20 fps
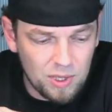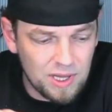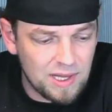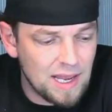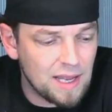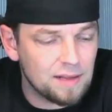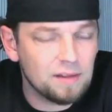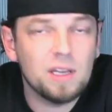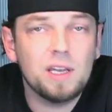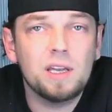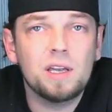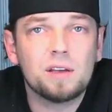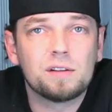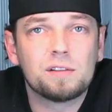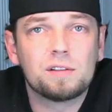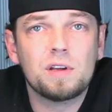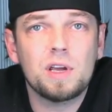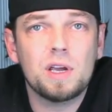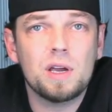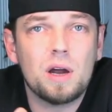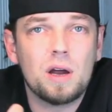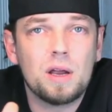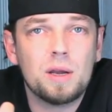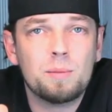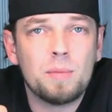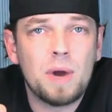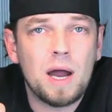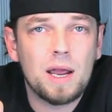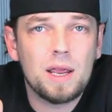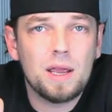with that ESC
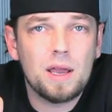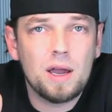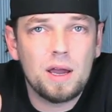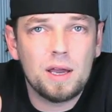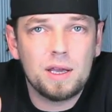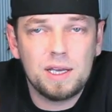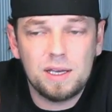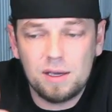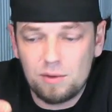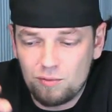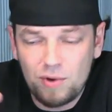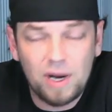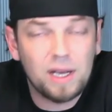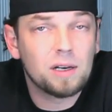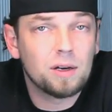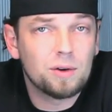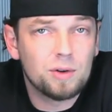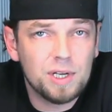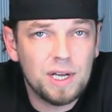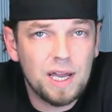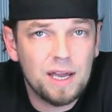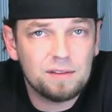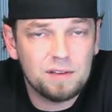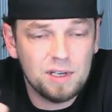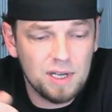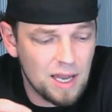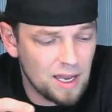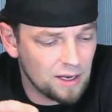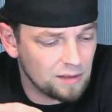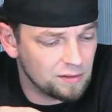in my uh, regular
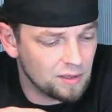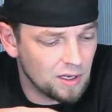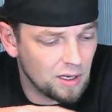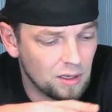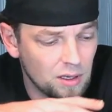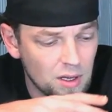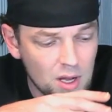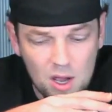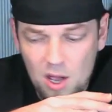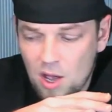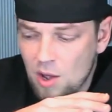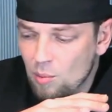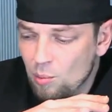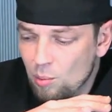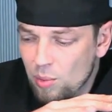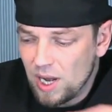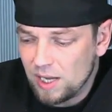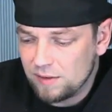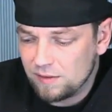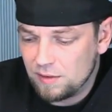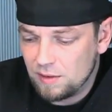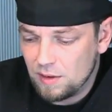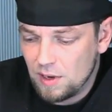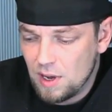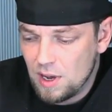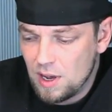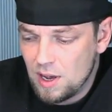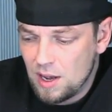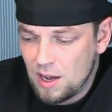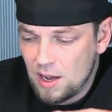Yeti XL but
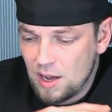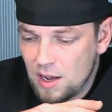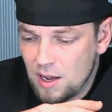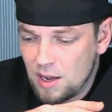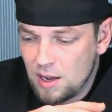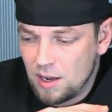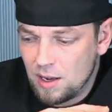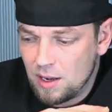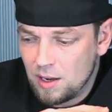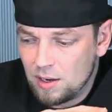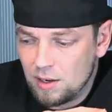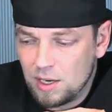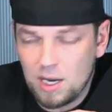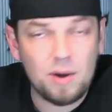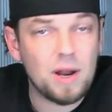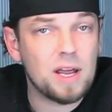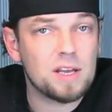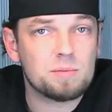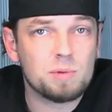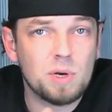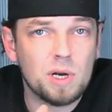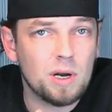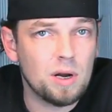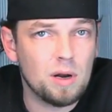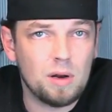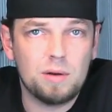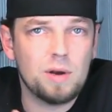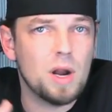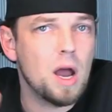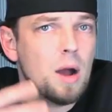uh, there has been
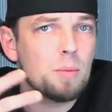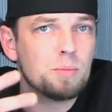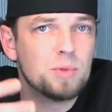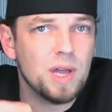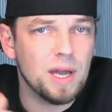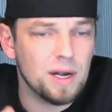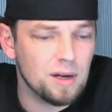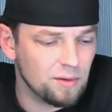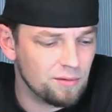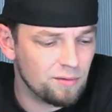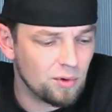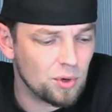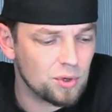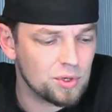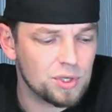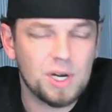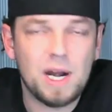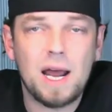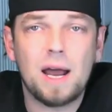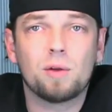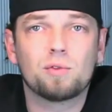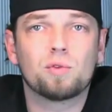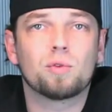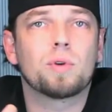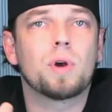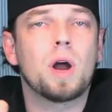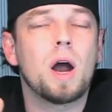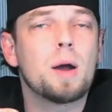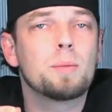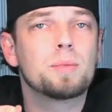an updated version out,
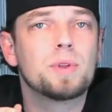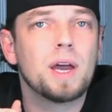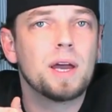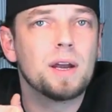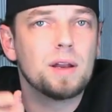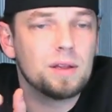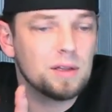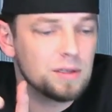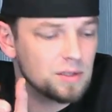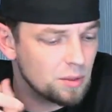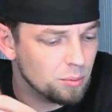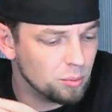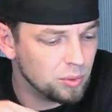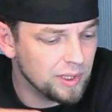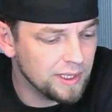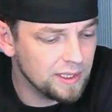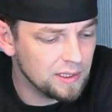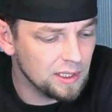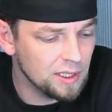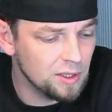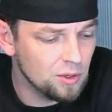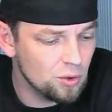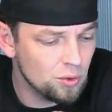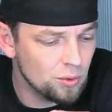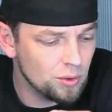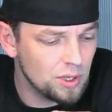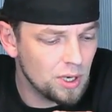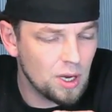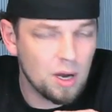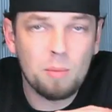or updated, it's completely
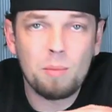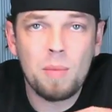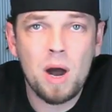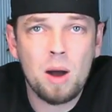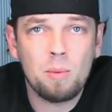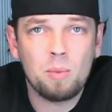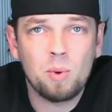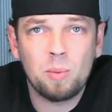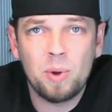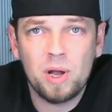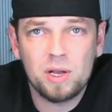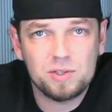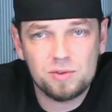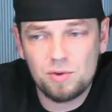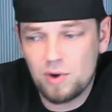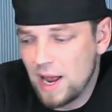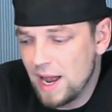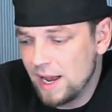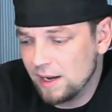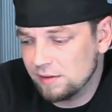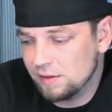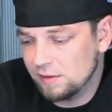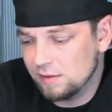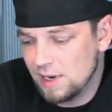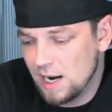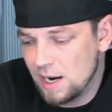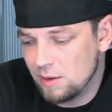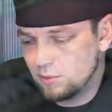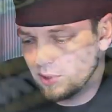new. The Mamba Monster X is now